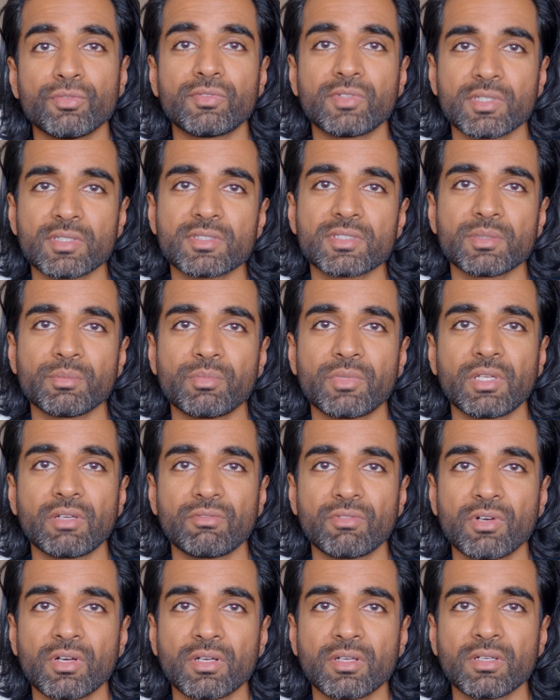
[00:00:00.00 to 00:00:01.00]
done something
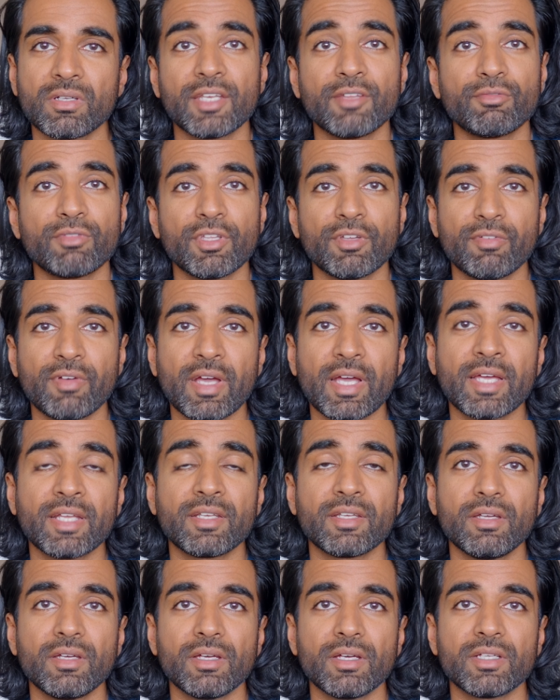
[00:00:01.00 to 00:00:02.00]
wrong. If they've
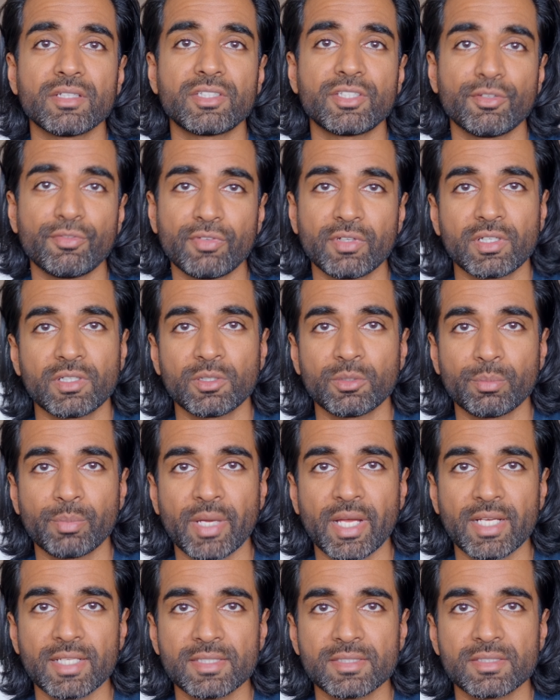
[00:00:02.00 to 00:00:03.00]
had a difficult
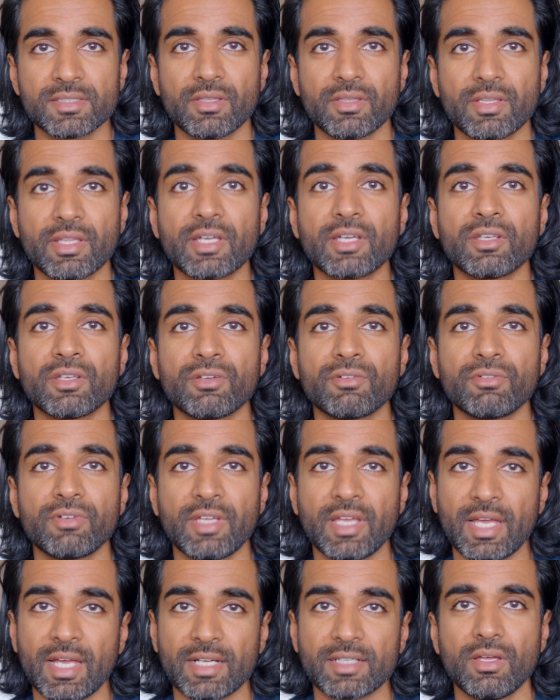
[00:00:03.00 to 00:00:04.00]
past, they're going to
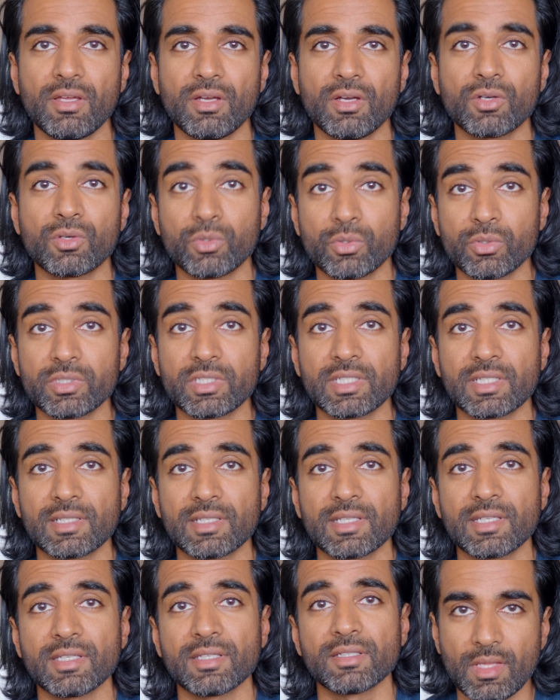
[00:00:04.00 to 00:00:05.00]
react
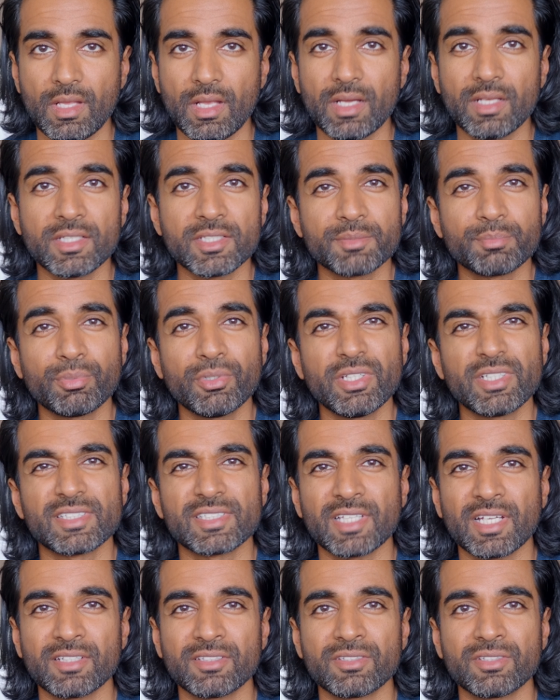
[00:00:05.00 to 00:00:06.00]
accordingly. And it's pretty
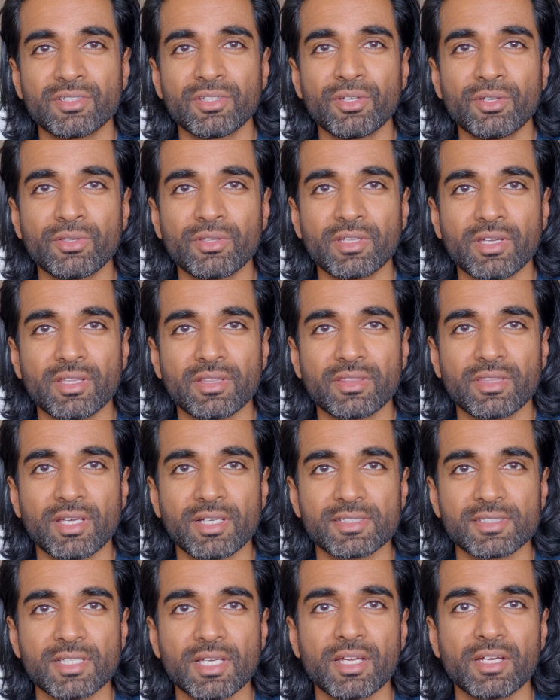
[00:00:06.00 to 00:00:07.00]
sad to know that
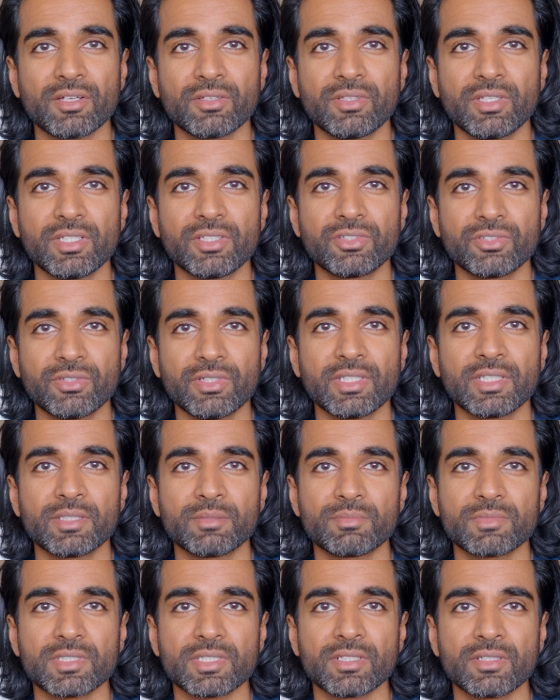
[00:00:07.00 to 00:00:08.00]
that's how they treat
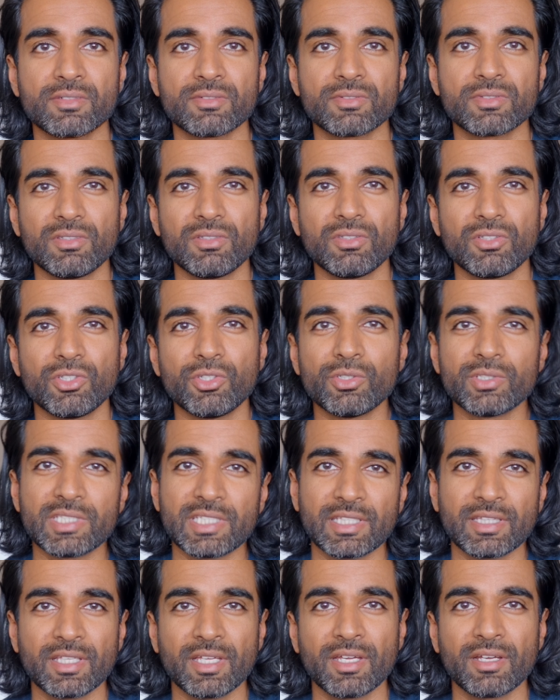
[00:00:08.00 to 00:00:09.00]
themselves,
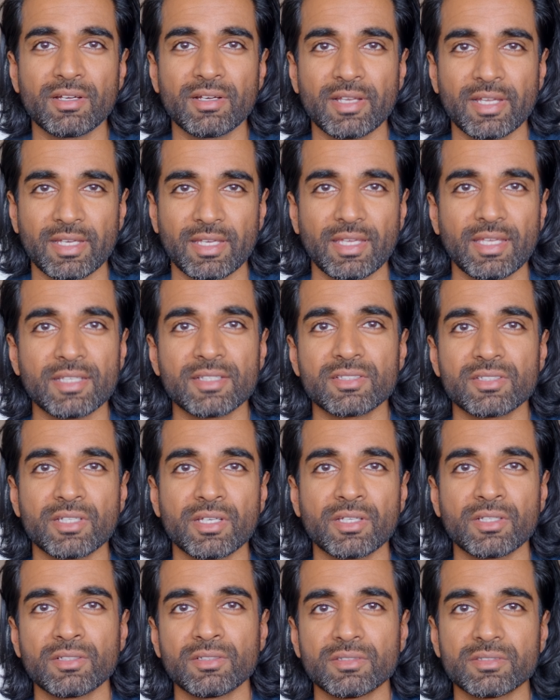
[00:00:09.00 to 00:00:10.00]
using their
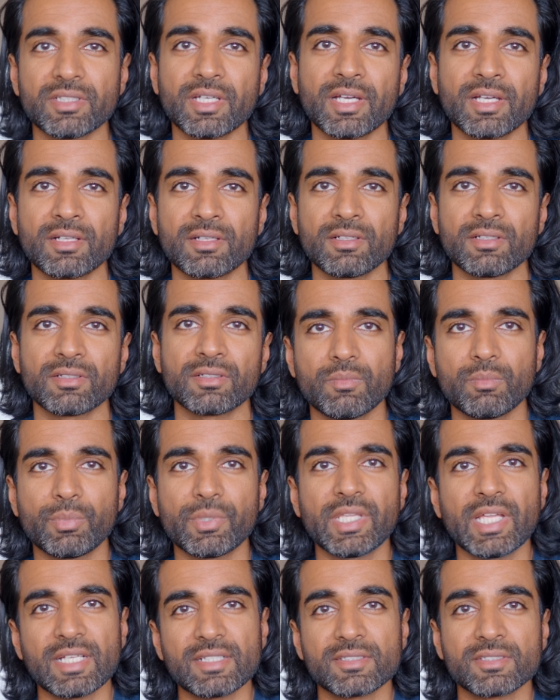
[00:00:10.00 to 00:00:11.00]
internal dialogue.
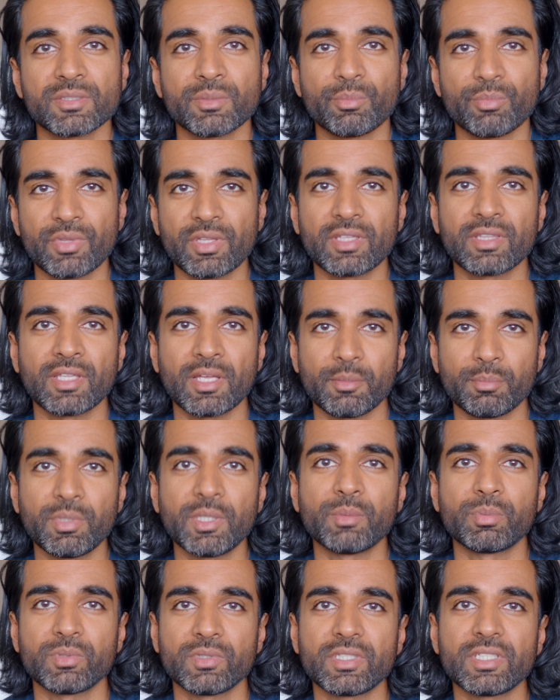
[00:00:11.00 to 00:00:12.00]
But that's something that
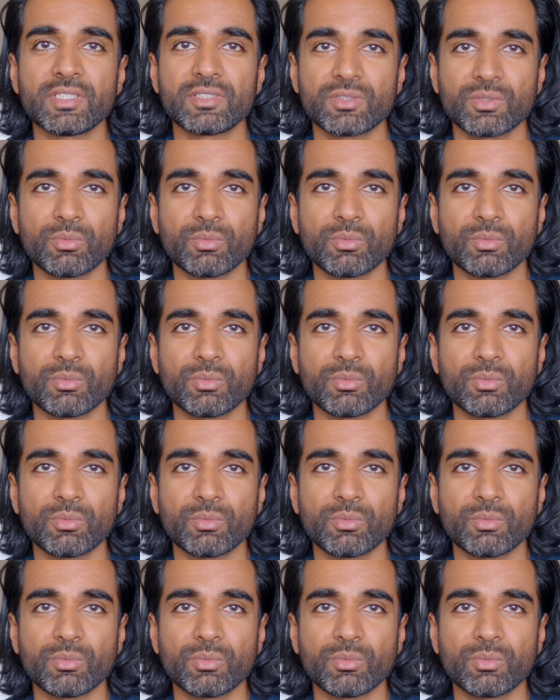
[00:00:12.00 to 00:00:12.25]
people need to